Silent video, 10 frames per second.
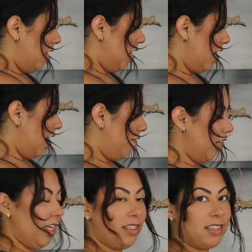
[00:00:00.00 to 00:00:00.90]
and I have
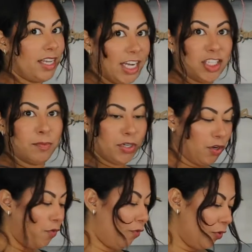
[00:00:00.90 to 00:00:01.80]
a
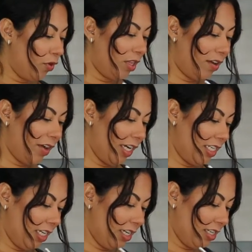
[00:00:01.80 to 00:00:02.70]
sketchbook full of
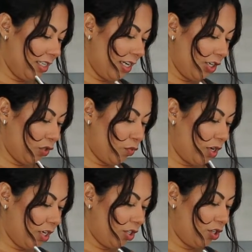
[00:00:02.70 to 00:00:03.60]
ideas that I just
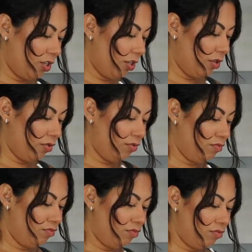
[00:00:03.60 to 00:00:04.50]
want to do
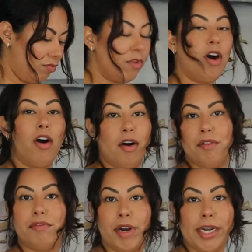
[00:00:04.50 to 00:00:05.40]

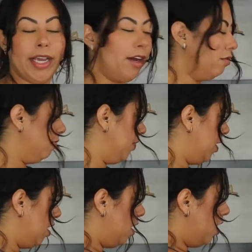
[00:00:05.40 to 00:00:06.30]
all right now.
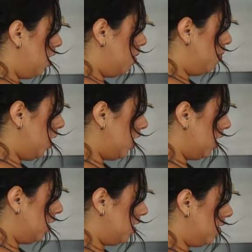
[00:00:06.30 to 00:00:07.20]

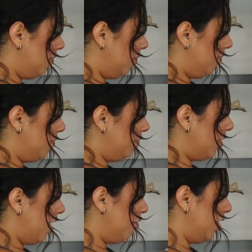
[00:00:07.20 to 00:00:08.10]
But
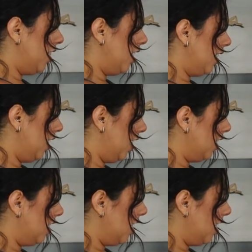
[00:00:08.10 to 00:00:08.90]
everything takes